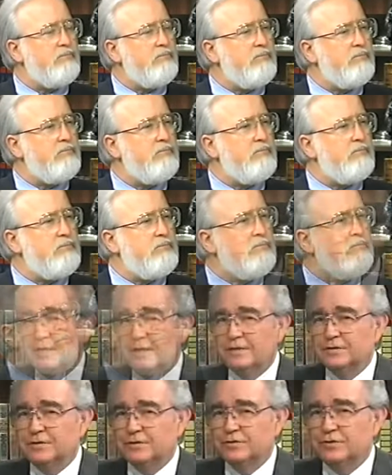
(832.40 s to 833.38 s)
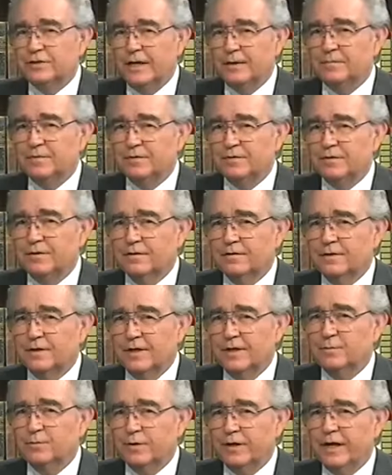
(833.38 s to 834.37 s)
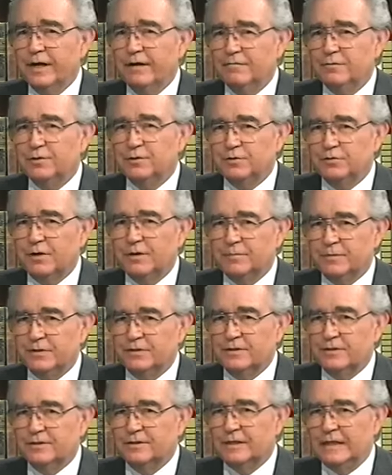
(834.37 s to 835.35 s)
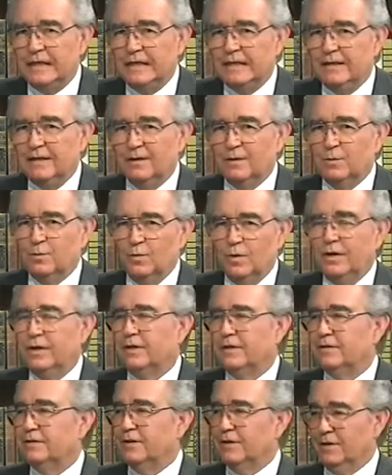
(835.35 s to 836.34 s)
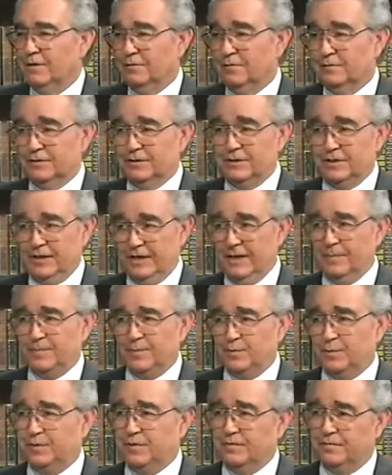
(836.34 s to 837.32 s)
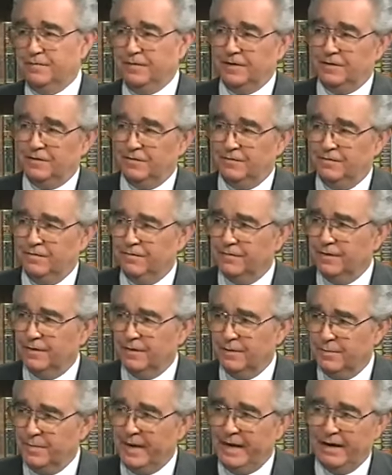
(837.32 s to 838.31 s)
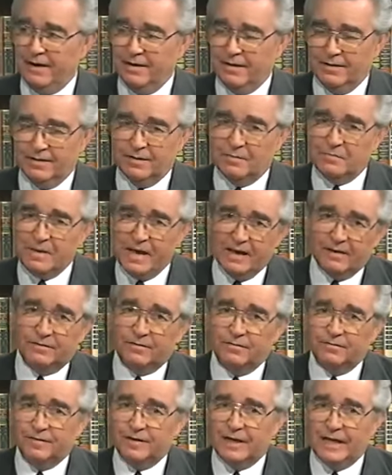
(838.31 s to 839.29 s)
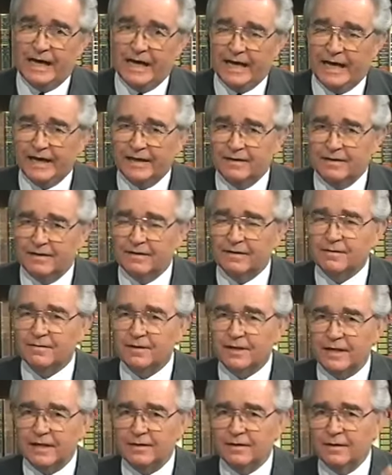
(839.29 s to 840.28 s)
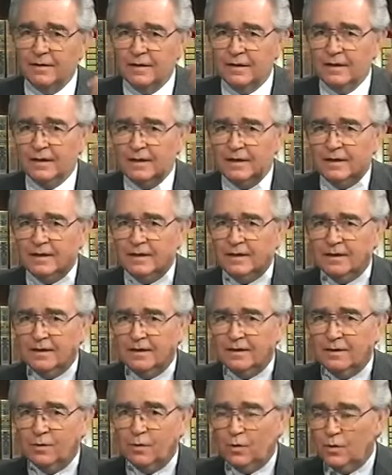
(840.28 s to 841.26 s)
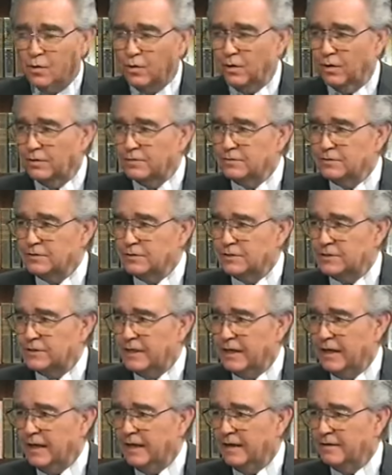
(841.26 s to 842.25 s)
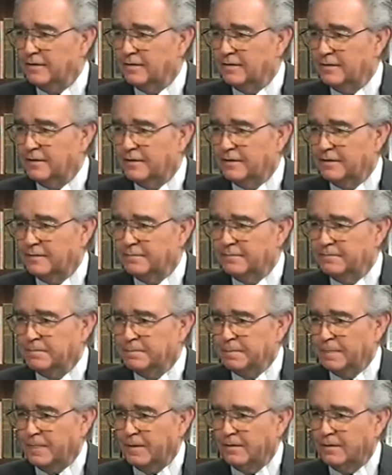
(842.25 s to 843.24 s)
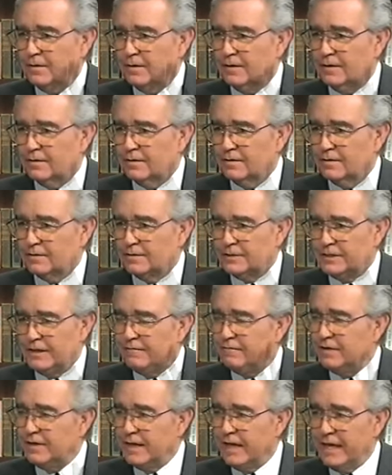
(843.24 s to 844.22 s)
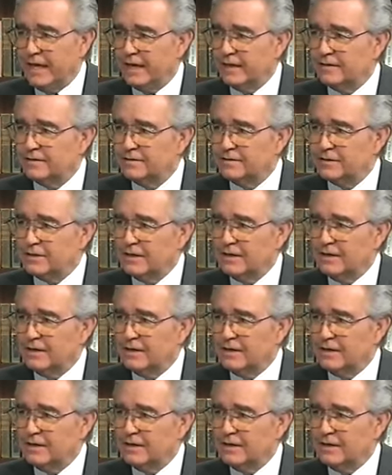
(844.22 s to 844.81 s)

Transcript: In Revelation chapter 13, we have two images. One, you know, is the leopard with the feet of the bear and the mouth of the lion and 10 horns and 7 heads.